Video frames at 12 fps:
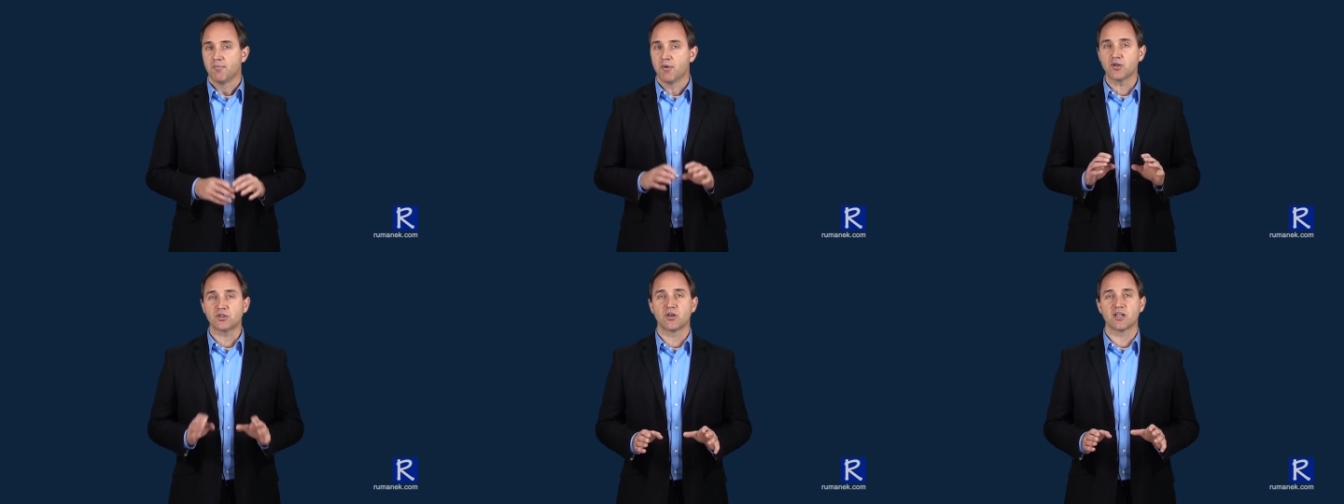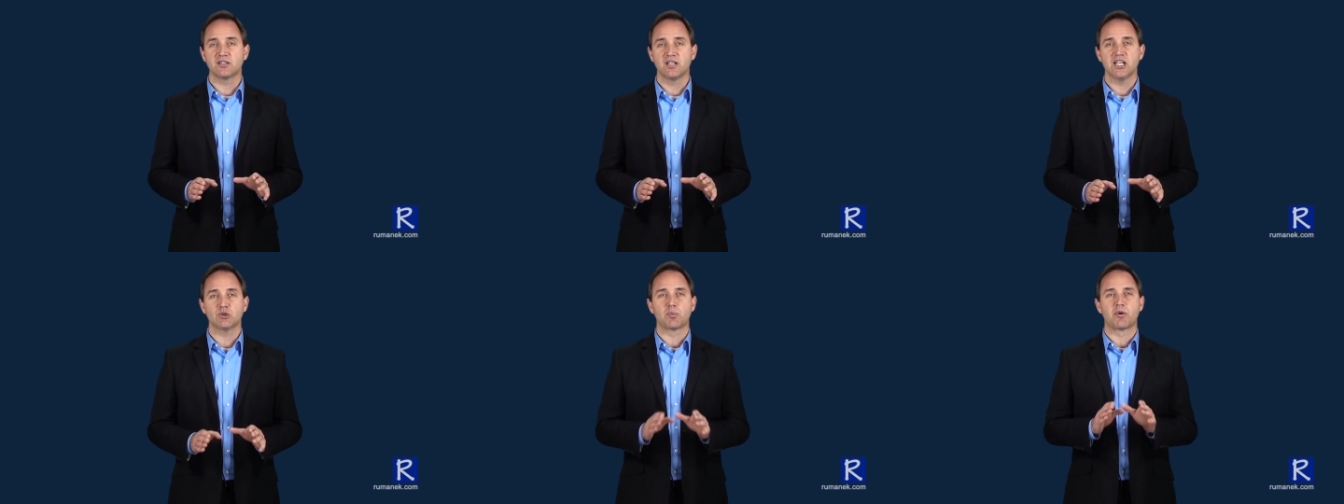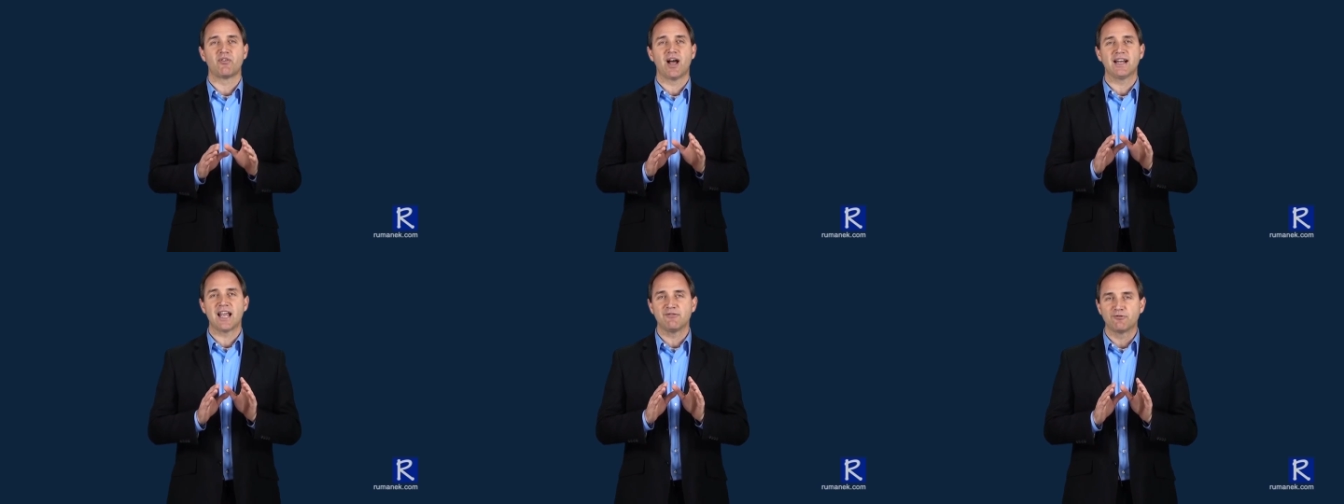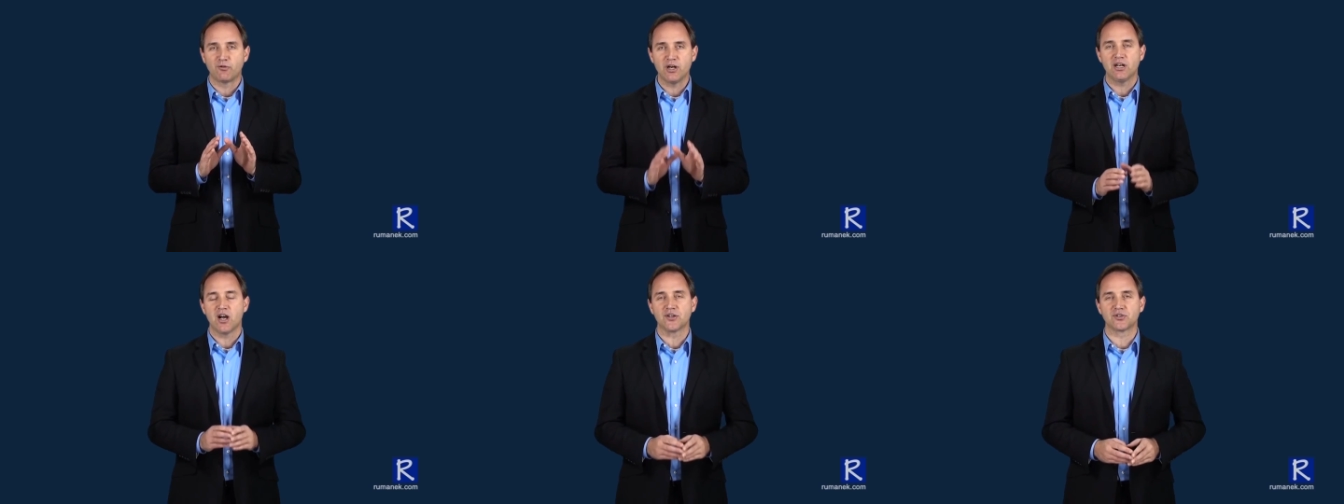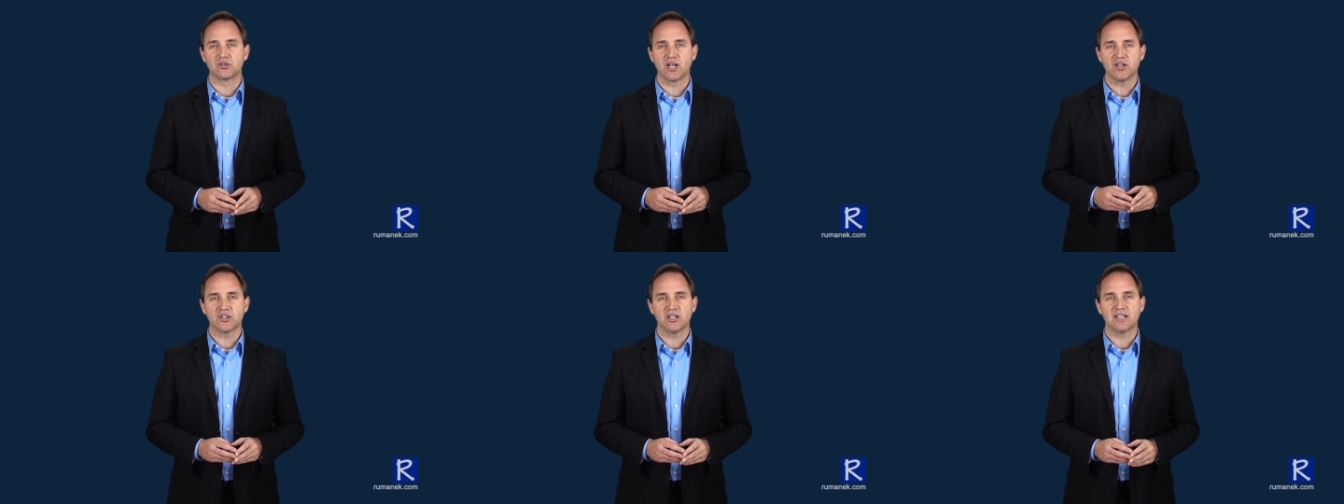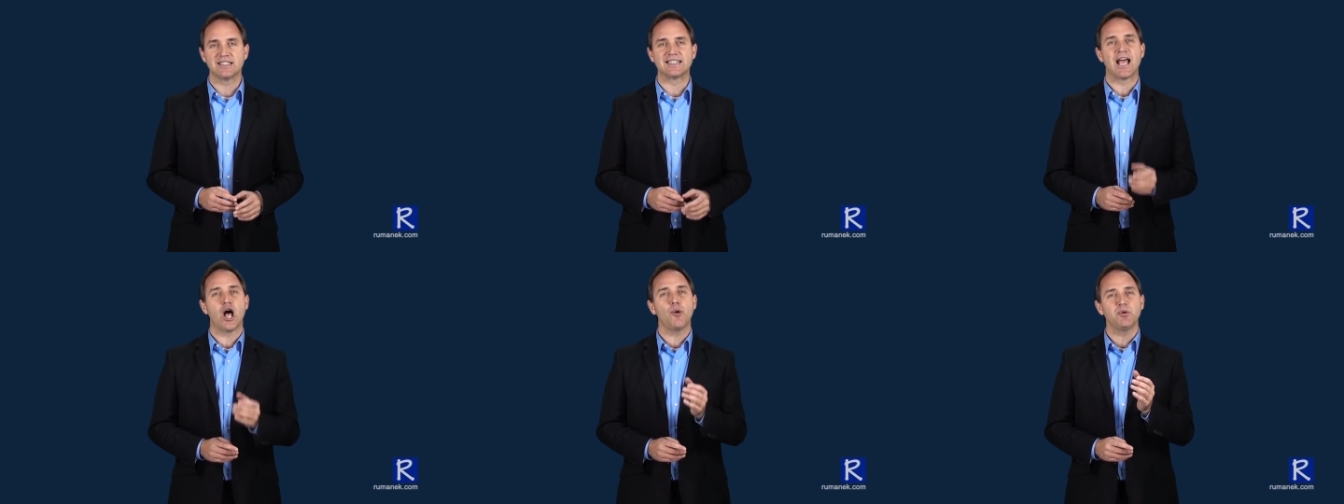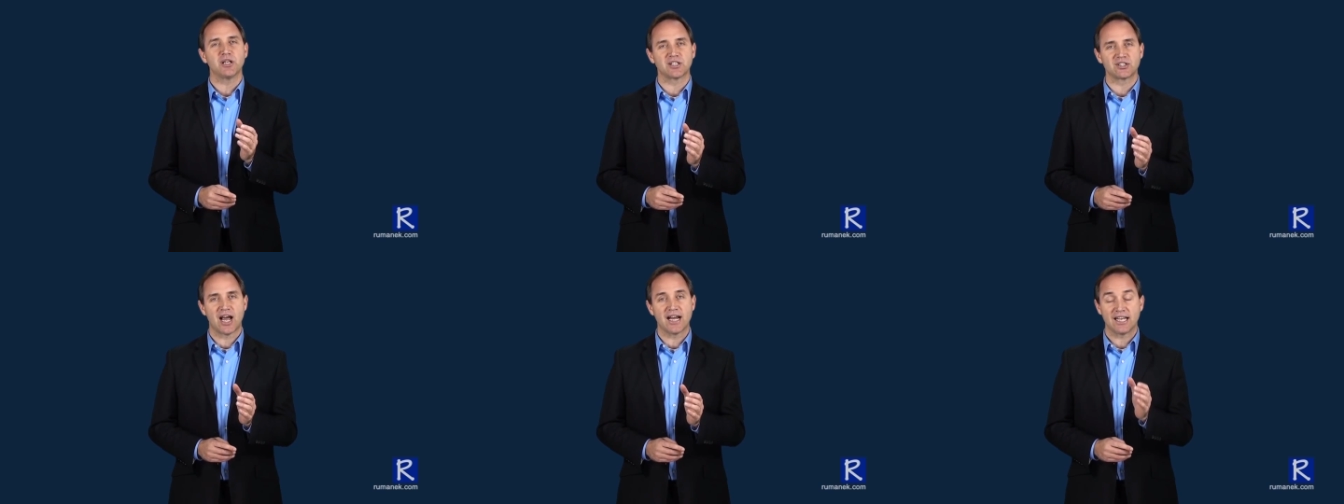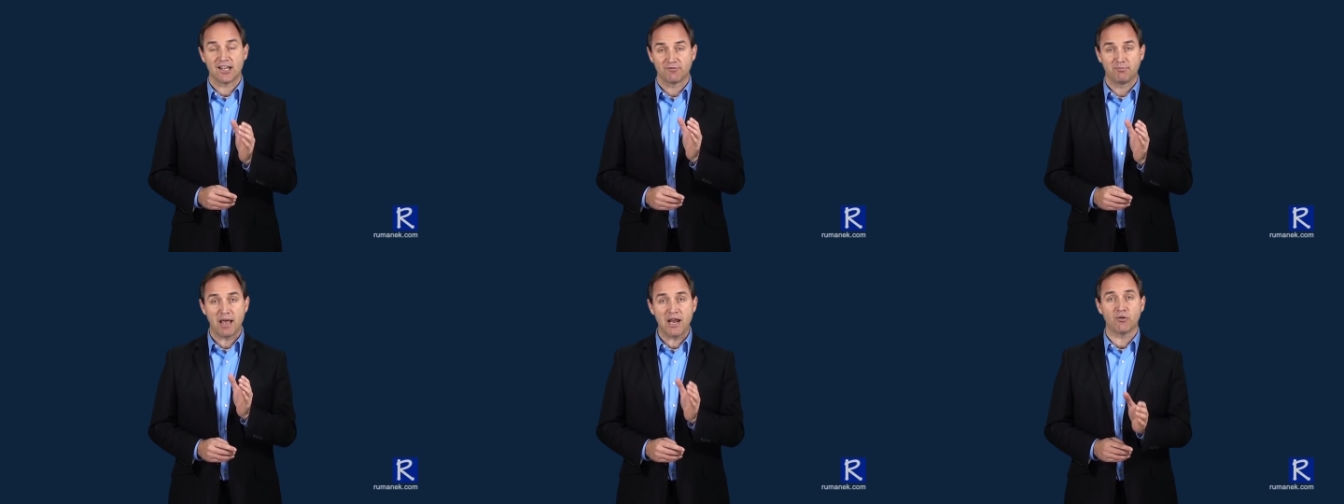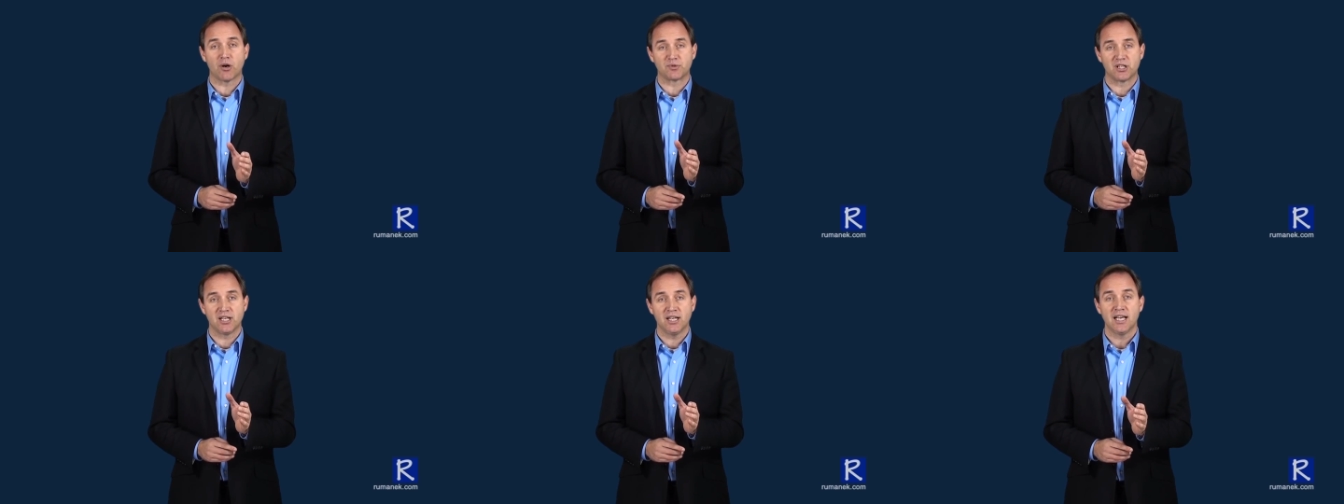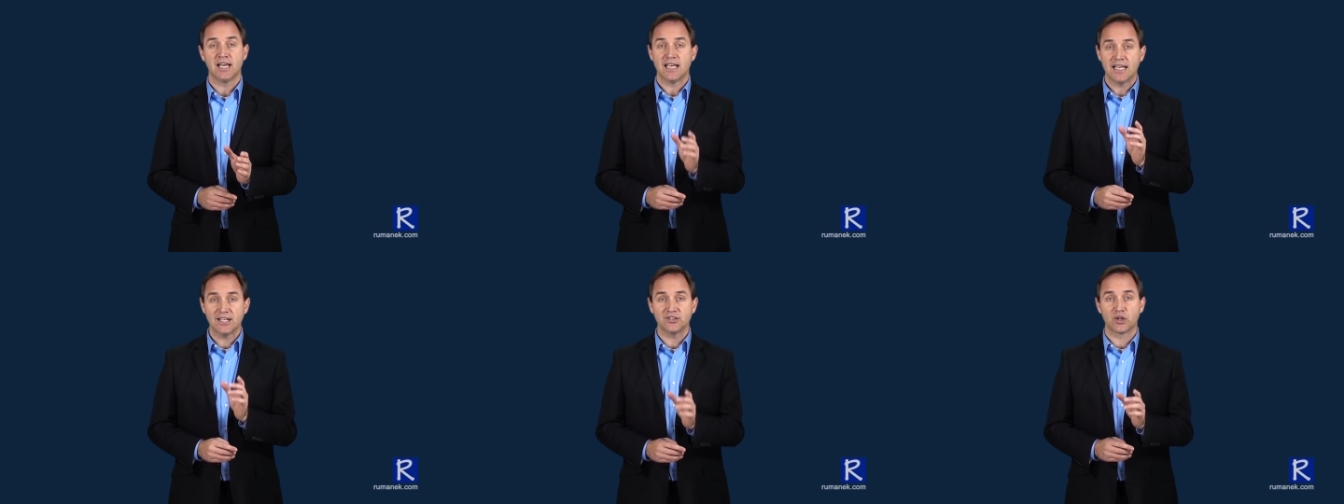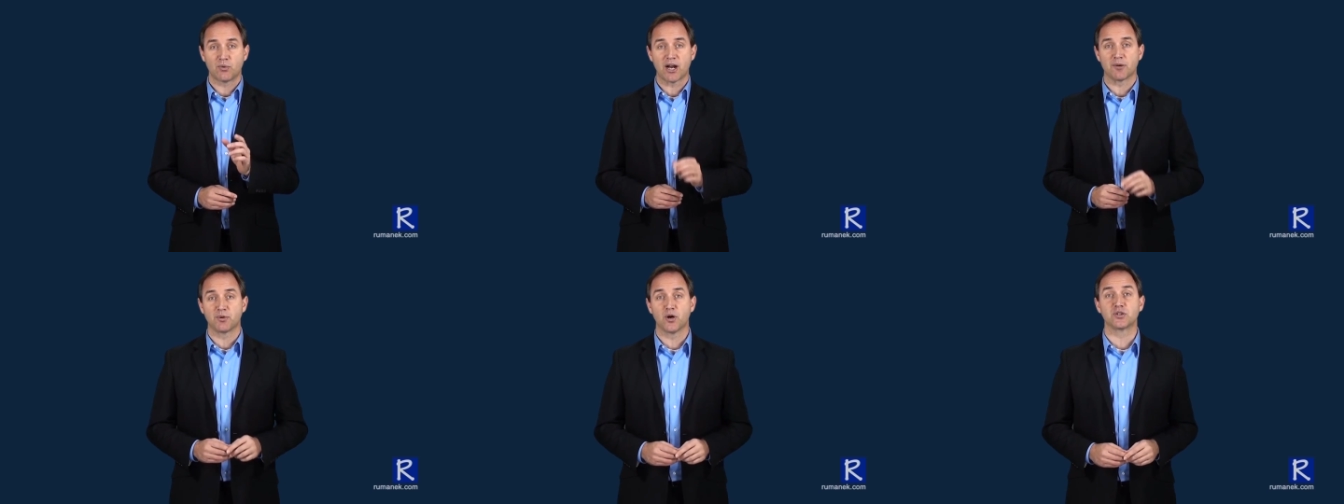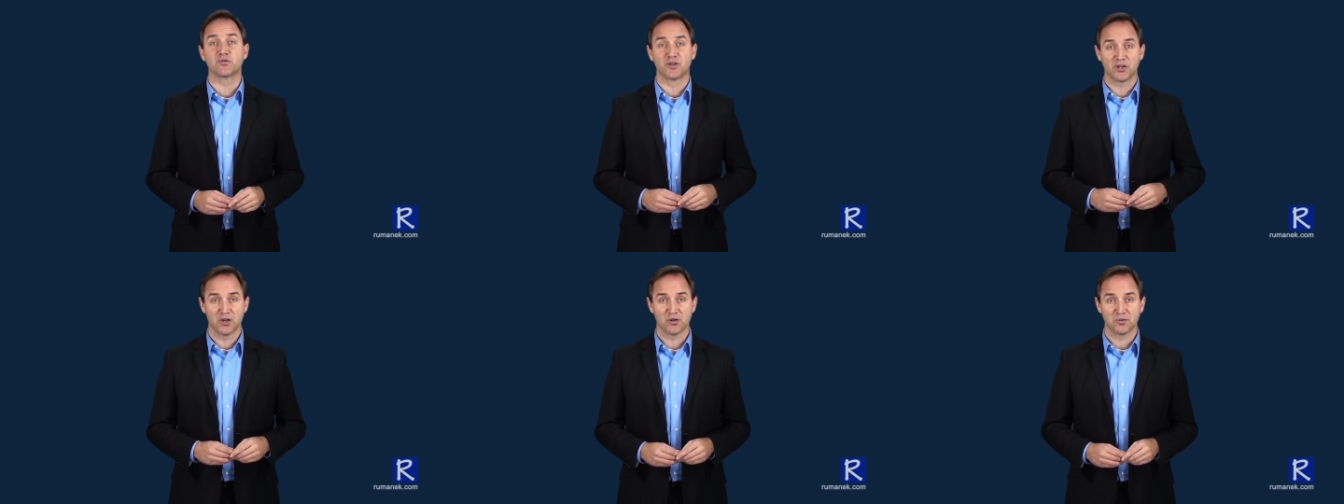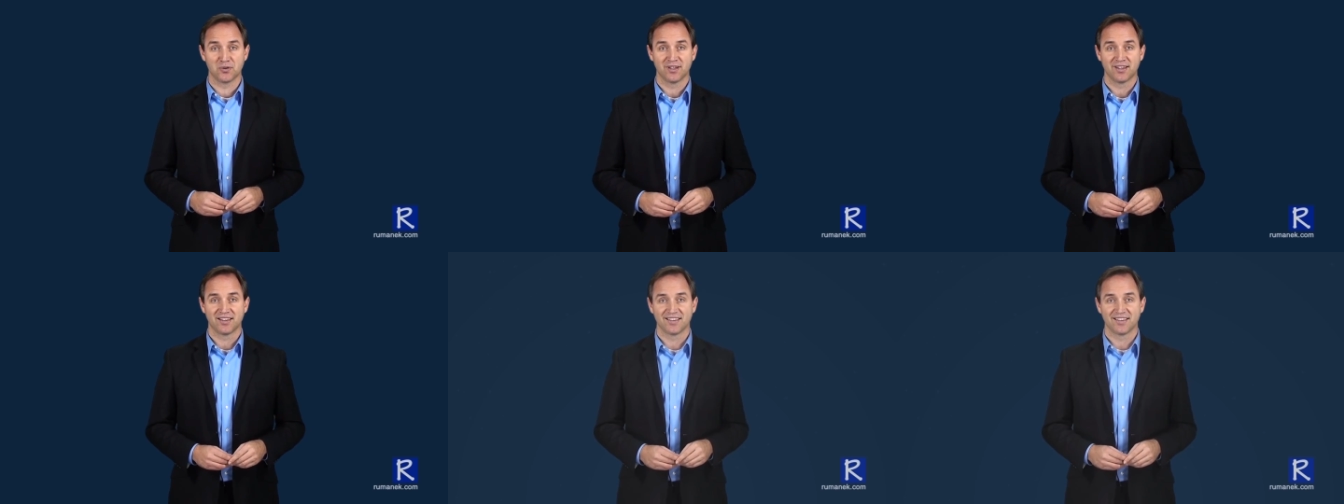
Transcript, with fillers: Most trustees will provide a free consultation to help you decide if bankruptcy is the right approach for you.